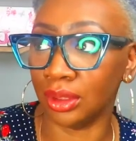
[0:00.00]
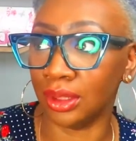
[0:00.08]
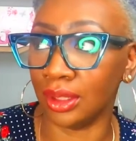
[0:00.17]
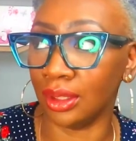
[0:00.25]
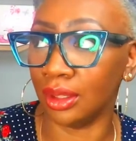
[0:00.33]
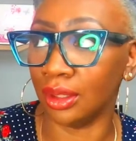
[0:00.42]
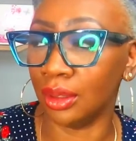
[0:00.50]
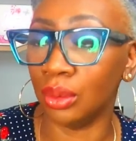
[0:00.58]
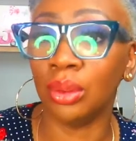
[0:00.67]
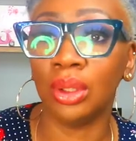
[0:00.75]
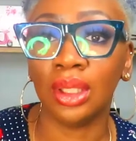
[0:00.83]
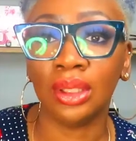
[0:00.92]
the
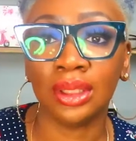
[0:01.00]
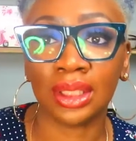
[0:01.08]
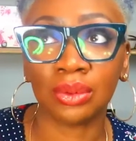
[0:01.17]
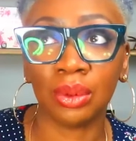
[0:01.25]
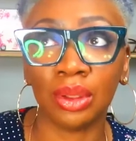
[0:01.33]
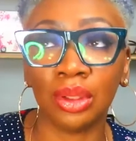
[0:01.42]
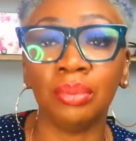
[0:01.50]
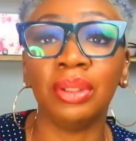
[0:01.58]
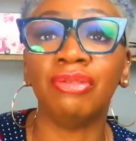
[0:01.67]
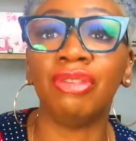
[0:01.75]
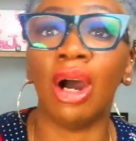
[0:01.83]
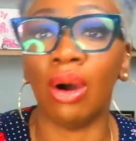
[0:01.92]
next one. Gonna be
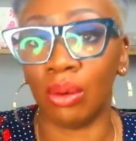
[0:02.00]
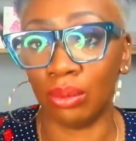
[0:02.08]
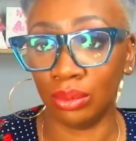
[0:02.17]
fall.